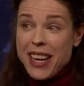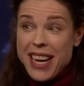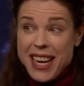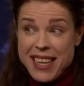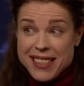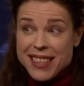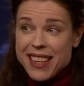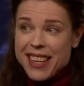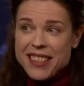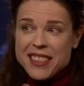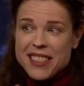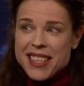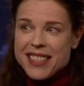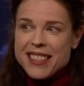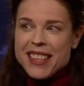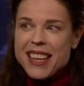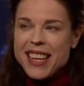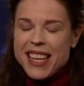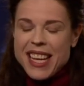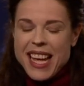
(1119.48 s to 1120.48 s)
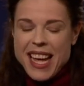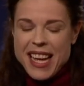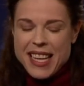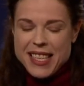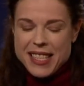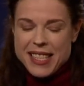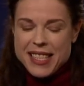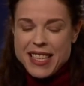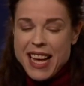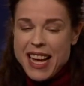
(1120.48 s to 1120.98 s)
actually, in Just in
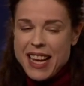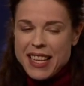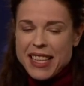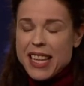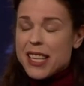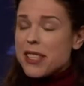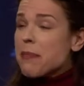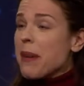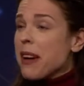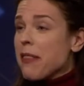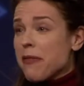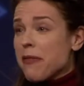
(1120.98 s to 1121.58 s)
Case, that's my